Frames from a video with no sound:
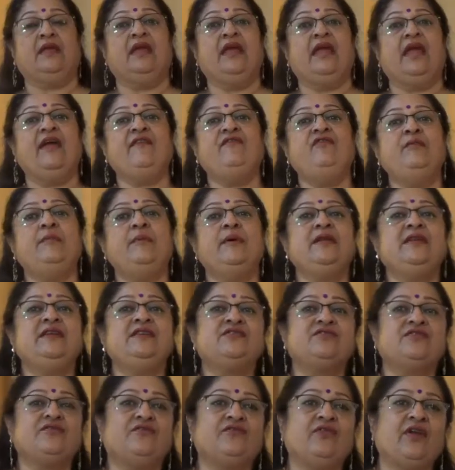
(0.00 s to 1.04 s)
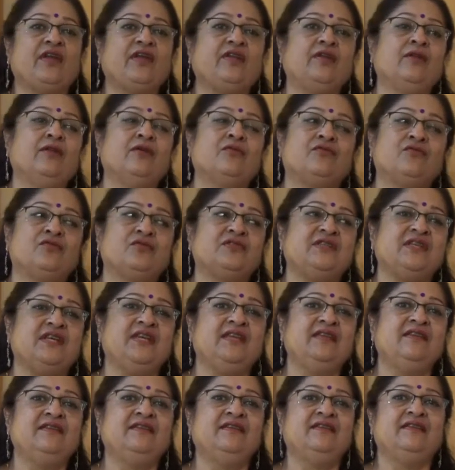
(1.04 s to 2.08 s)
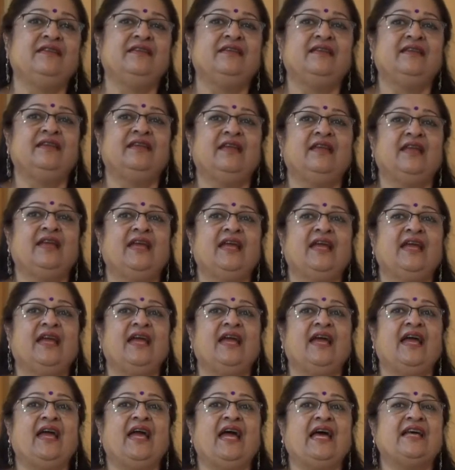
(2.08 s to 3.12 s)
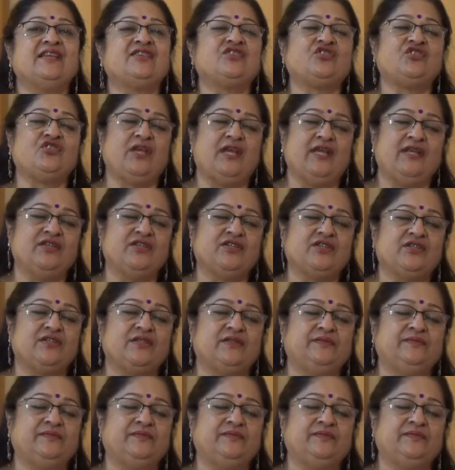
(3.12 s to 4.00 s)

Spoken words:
Everybody's regular routine has changed.